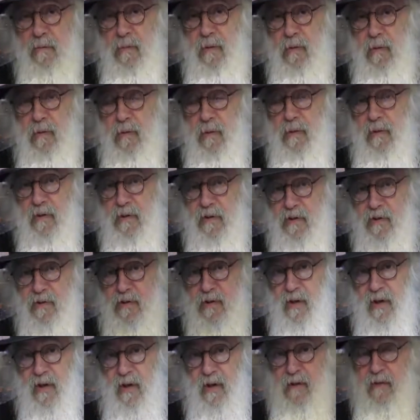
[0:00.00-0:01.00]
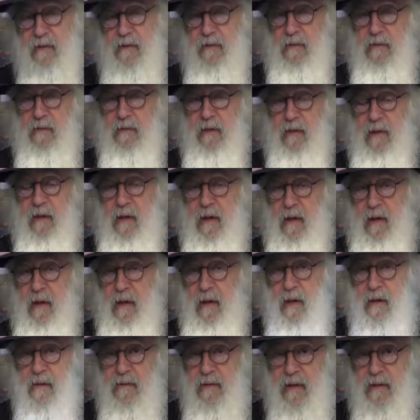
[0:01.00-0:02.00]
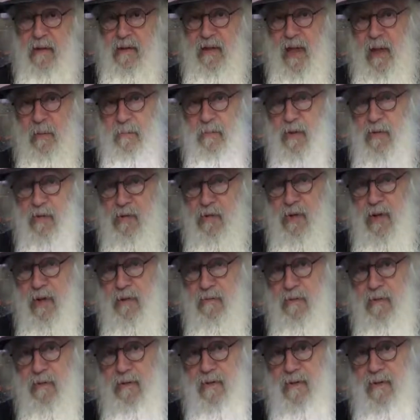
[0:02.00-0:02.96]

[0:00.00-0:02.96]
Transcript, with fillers: more strict on the time that you give